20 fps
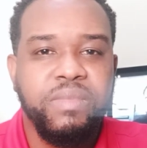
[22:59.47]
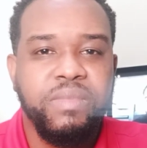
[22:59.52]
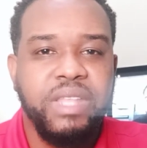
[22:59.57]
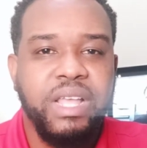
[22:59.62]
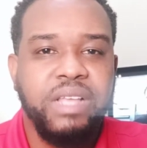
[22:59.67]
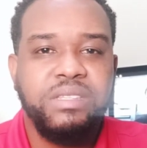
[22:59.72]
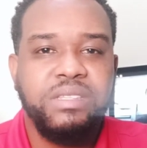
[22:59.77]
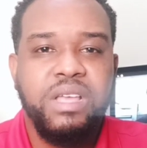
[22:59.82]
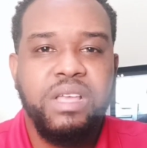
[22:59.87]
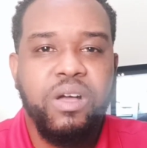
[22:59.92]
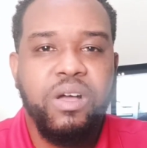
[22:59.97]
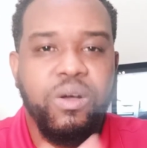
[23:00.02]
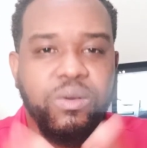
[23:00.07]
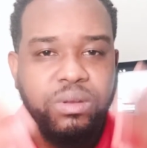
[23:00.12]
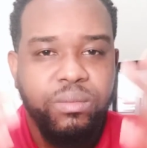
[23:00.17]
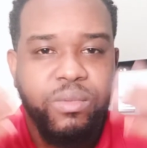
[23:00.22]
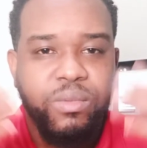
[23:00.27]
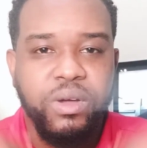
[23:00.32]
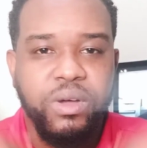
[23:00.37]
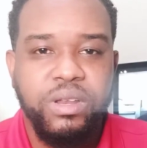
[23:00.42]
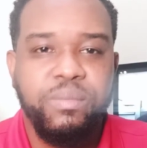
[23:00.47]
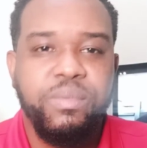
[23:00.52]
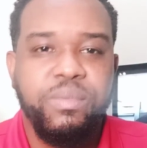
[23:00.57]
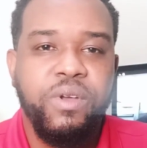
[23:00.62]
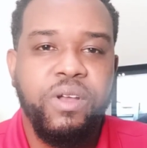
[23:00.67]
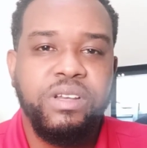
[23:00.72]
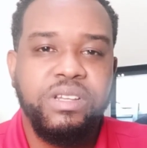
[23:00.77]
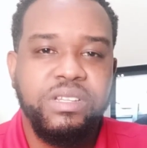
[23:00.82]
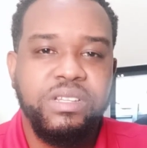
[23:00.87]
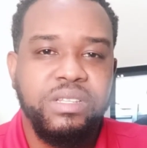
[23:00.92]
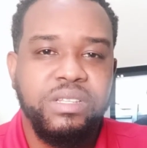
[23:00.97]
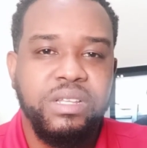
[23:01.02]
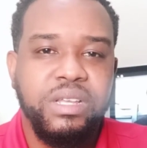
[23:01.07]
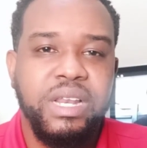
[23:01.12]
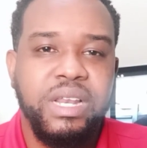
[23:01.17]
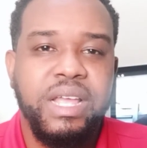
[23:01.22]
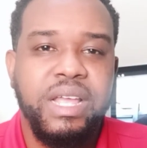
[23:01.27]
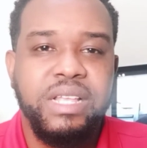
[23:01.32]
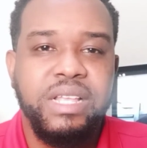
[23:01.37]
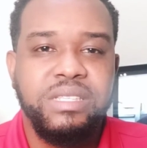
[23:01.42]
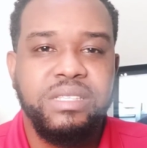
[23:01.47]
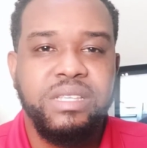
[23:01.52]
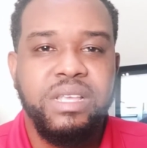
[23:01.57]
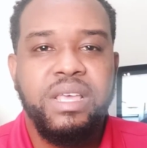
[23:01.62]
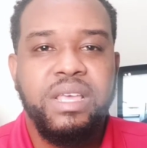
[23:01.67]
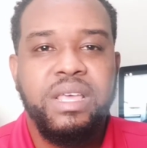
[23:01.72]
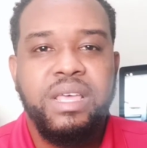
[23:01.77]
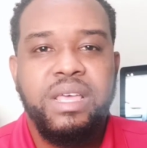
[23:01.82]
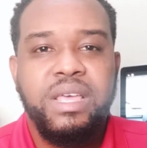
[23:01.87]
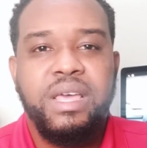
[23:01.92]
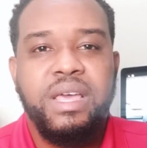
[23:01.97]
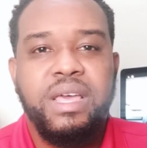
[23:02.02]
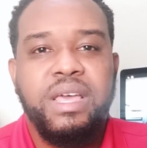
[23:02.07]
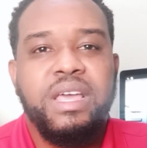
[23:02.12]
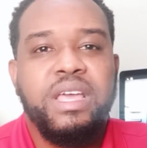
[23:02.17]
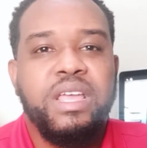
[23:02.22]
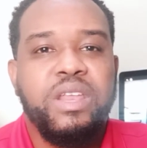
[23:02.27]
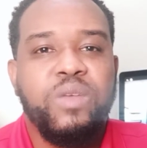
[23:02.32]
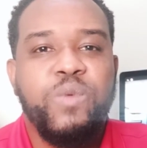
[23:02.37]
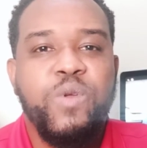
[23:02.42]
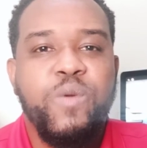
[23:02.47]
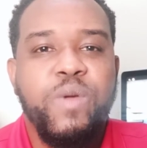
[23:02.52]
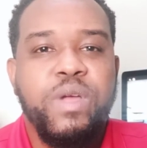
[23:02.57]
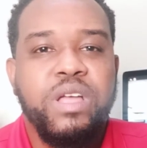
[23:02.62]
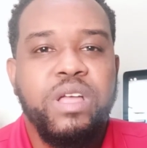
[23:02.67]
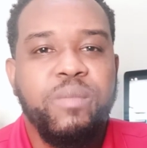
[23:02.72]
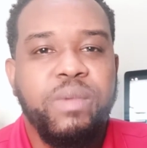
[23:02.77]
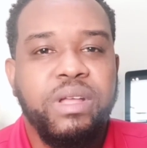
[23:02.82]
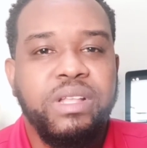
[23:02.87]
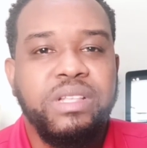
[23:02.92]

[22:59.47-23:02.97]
That's how the body purges and cleanses. And we recommend